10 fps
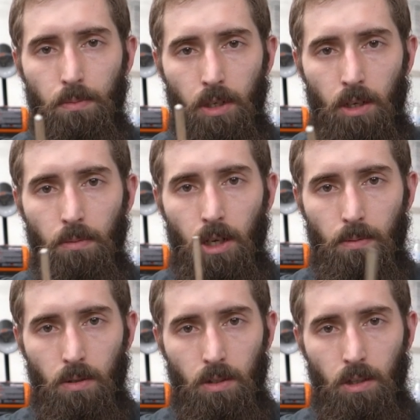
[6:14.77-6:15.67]
time
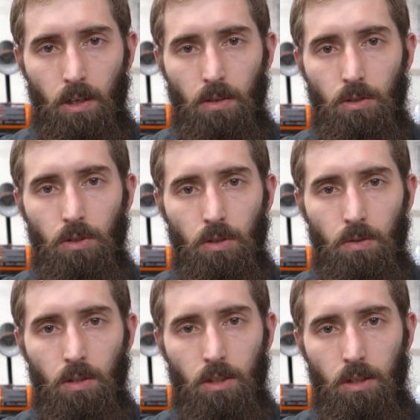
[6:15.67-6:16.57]
lapses together so you
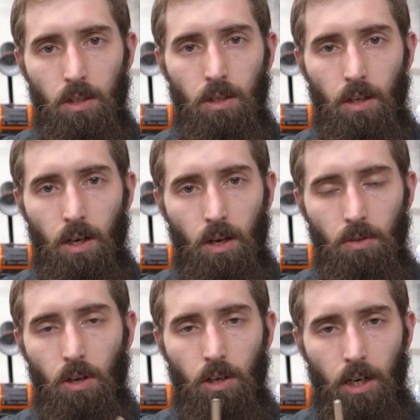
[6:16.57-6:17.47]
can see how
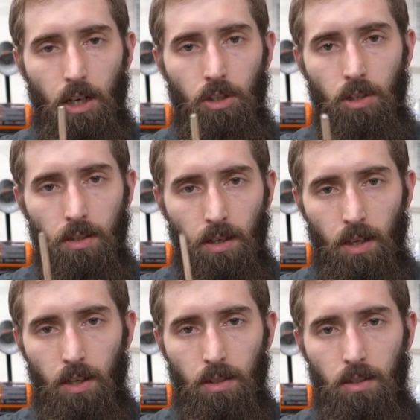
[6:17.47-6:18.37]
long it actually
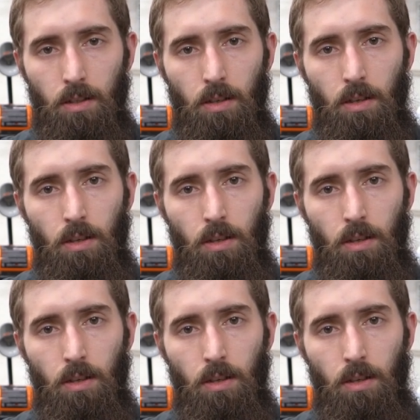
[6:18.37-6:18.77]
takes